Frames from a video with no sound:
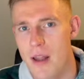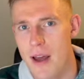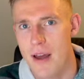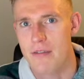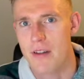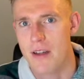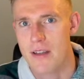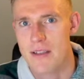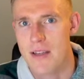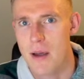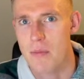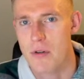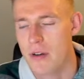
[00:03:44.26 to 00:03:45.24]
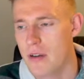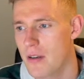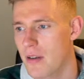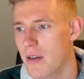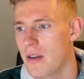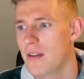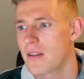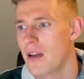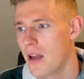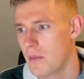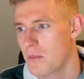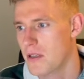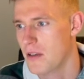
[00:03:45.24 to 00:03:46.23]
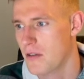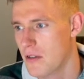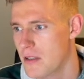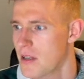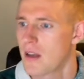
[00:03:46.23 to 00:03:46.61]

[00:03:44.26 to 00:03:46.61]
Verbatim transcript: have a separate time series.